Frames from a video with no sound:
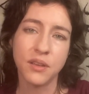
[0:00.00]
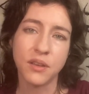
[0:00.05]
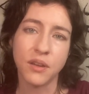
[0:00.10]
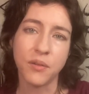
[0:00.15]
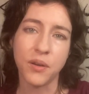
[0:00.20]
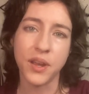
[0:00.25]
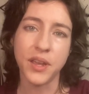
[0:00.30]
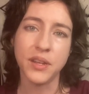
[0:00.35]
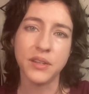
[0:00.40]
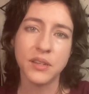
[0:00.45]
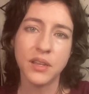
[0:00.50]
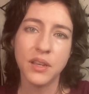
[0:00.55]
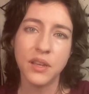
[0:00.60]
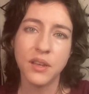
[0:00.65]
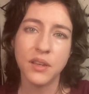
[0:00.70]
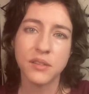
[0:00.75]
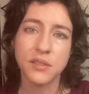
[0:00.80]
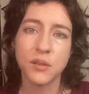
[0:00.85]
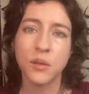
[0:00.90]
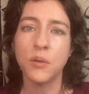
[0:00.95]
All right.
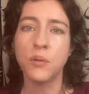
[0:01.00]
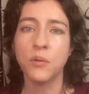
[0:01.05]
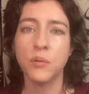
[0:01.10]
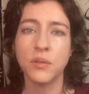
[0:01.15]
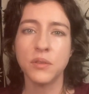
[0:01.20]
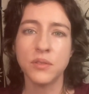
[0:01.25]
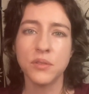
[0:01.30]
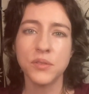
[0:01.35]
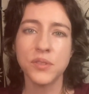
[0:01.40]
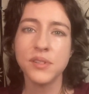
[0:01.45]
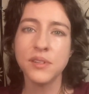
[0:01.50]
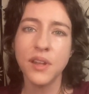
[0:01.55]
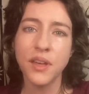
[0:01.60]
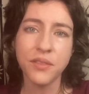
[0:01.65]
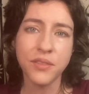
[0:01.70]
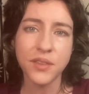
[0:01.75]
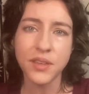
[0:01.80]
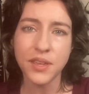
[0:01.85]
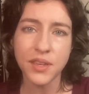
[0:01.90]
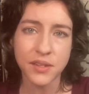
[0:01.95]
So there's
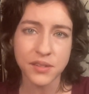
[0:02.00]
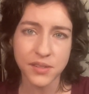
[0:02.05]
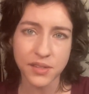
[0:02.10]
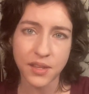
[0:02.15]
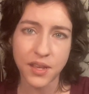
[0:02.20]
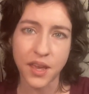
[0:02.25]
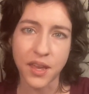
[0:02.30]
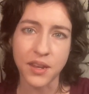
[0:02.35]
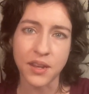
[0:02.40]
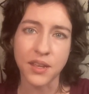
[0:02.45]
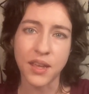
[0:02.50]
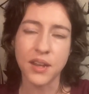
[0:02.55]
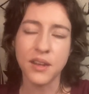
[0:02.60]
nothing indicating,